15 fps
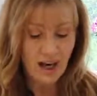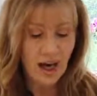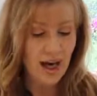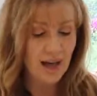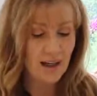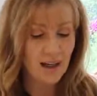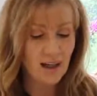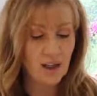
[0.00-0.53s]

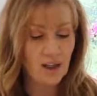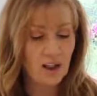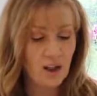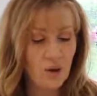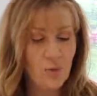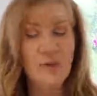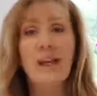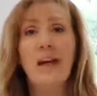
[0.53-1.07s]
and
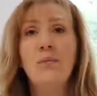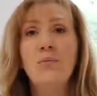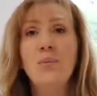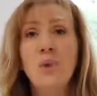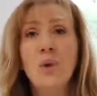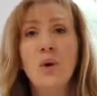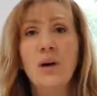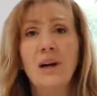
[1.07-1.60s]
you would get
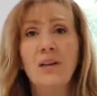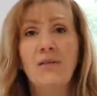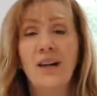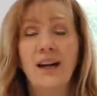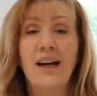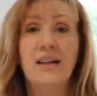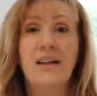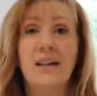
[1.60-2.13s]
more if you
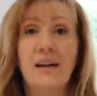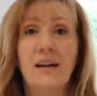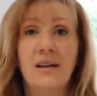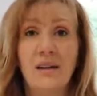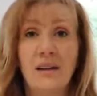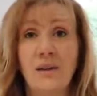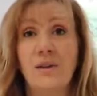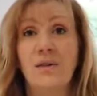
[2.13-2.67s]
had
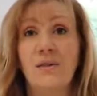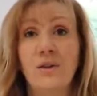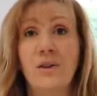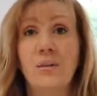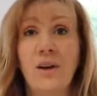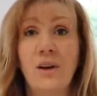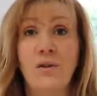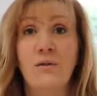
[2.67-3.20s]
the full
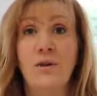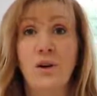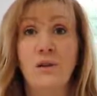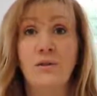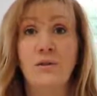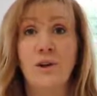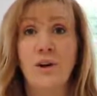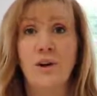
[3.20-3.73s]
amount of
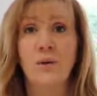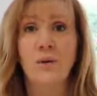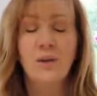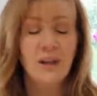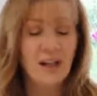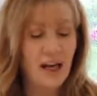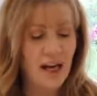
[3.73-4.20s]
olive oil.